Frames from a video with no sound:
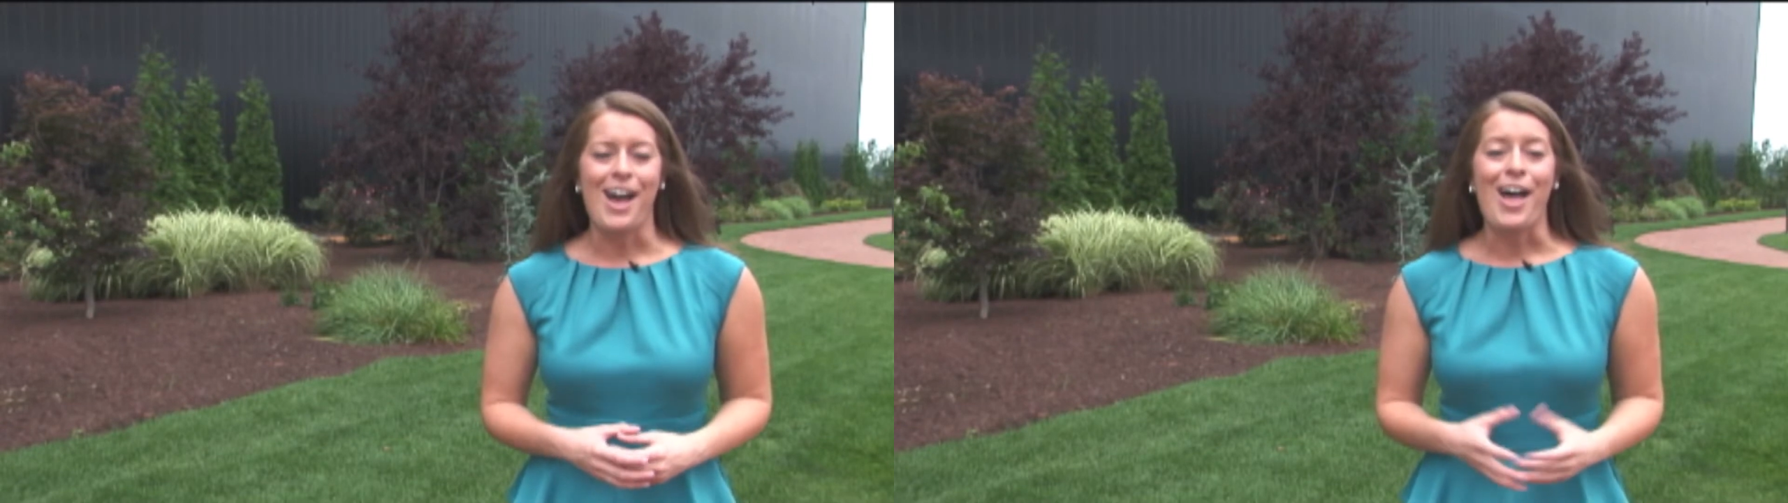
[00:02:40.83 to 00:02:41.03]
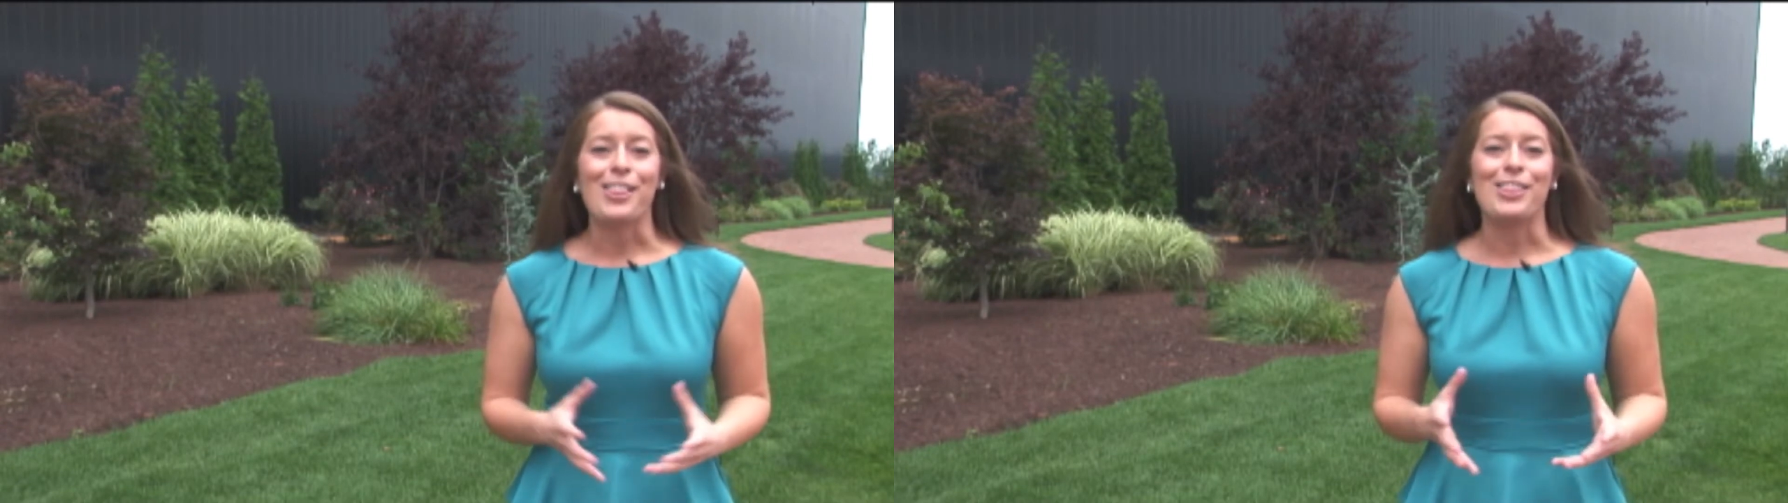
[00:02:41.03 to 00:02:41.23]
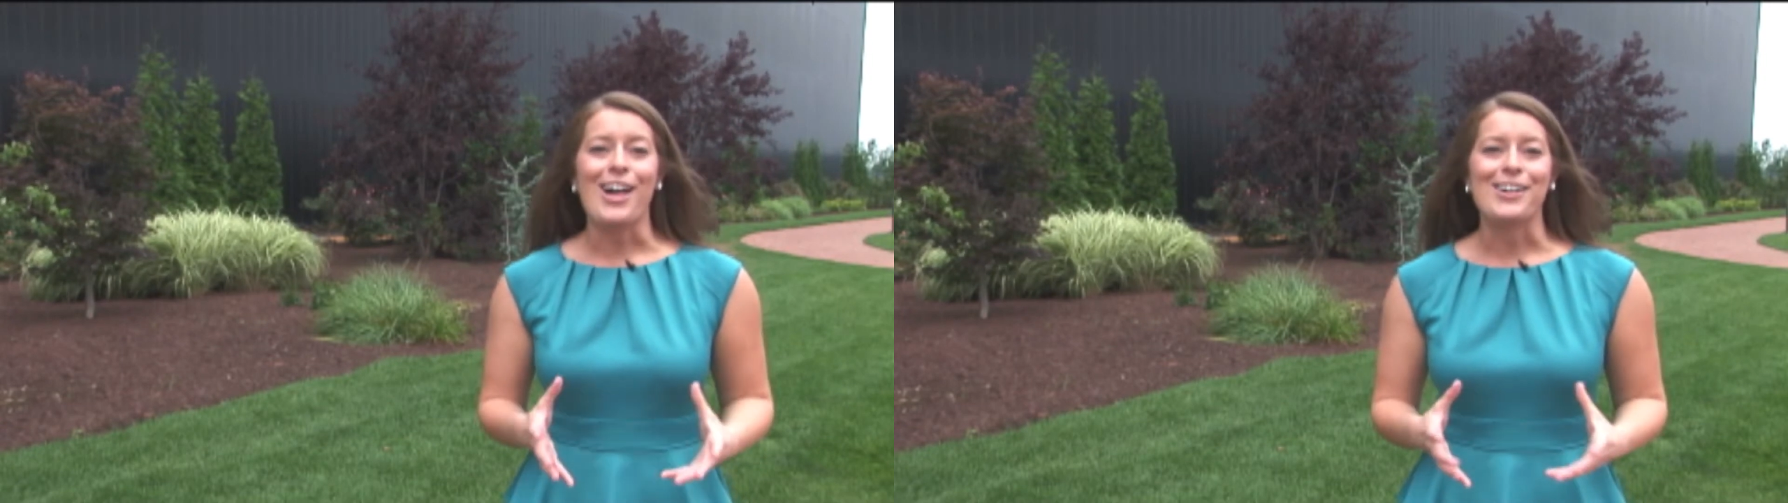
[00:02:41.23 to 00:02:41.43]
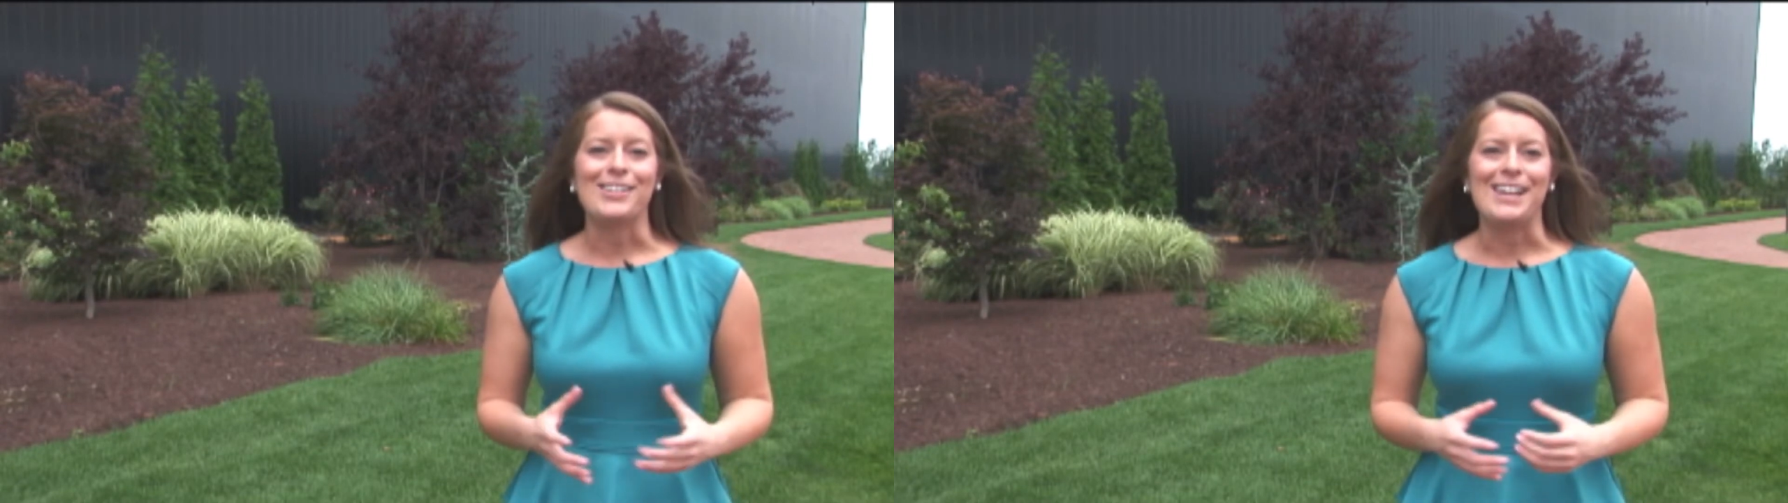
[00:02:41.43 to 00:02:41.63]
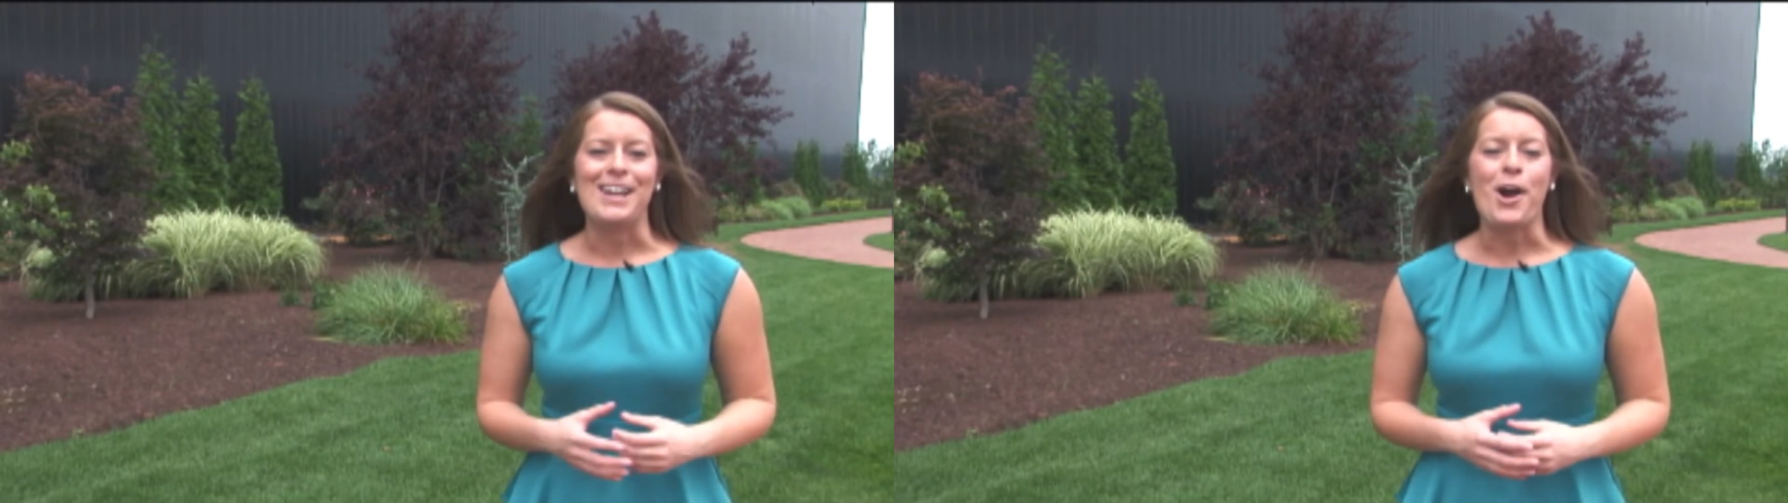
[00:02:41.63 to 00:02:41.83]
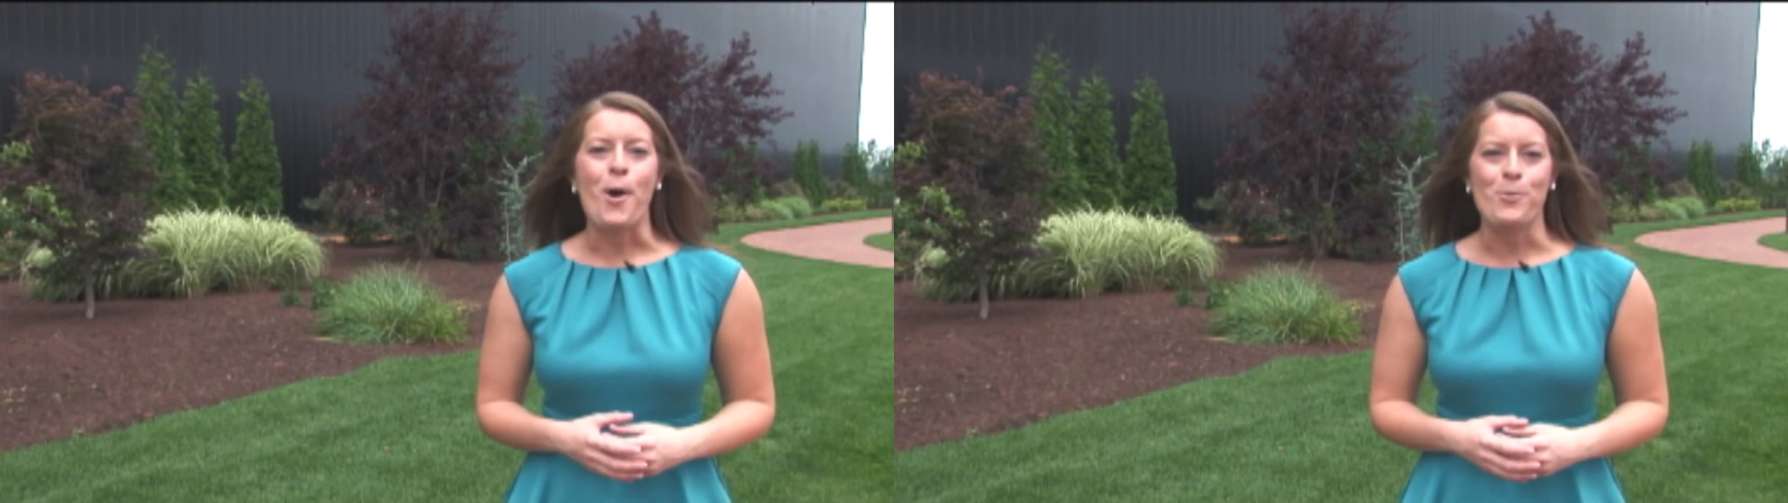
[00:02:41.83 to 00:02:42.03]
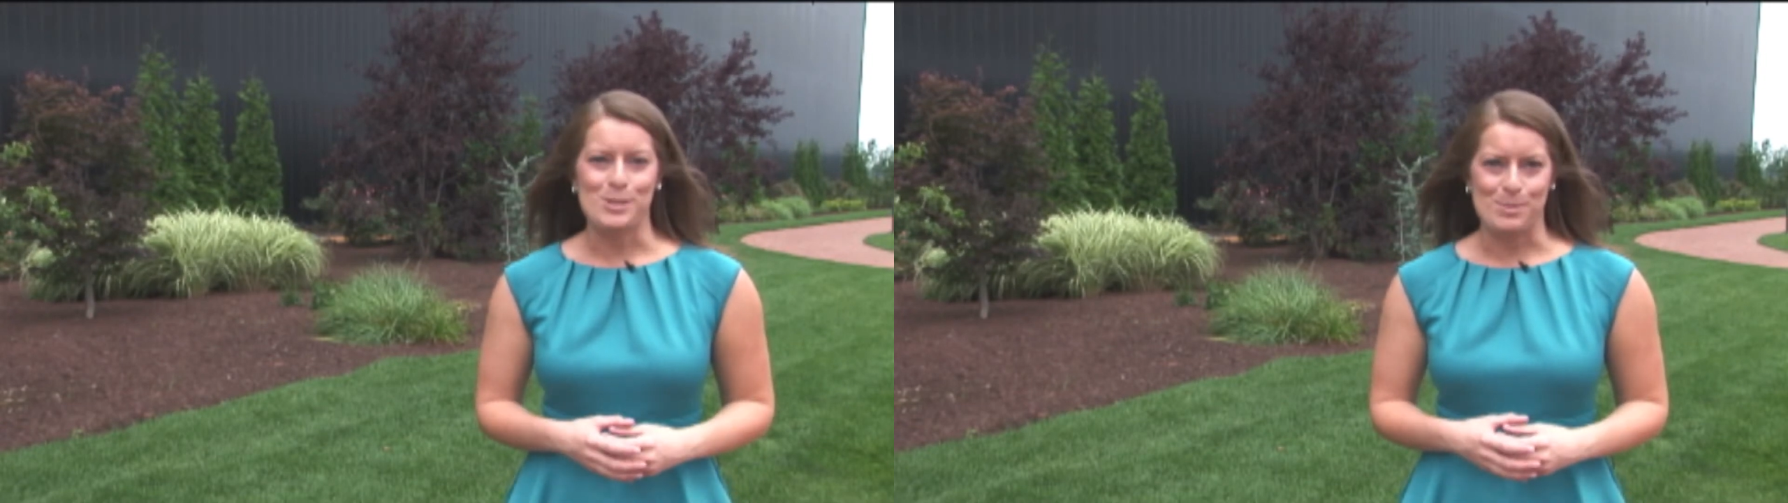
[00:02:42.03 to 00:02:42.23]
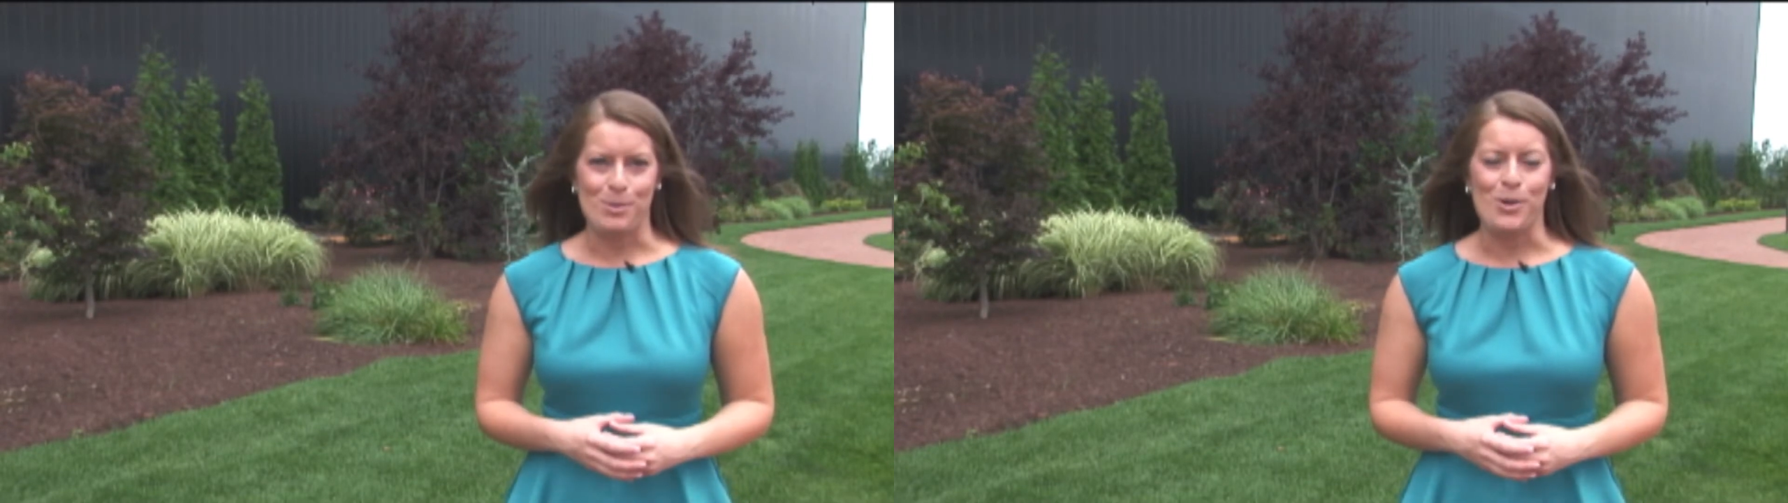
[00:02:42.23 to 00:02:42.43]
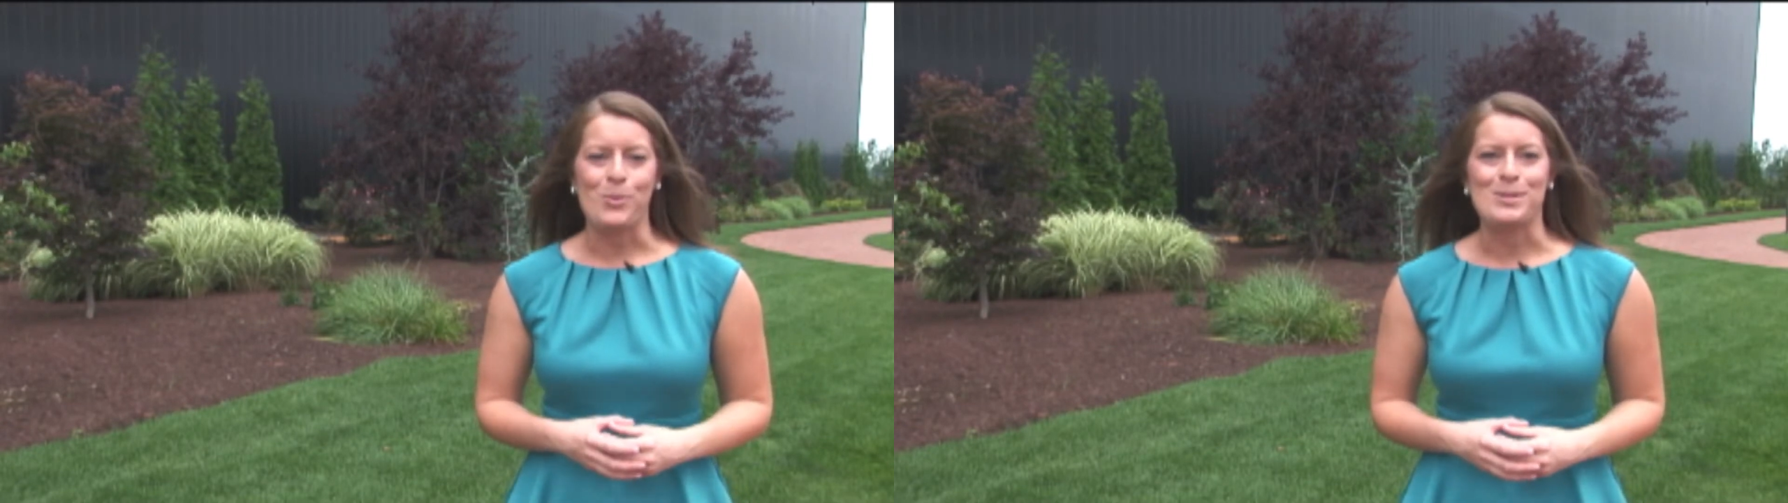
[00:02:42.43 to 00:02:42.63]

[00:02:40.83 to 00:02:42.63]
Luckily, Owensboro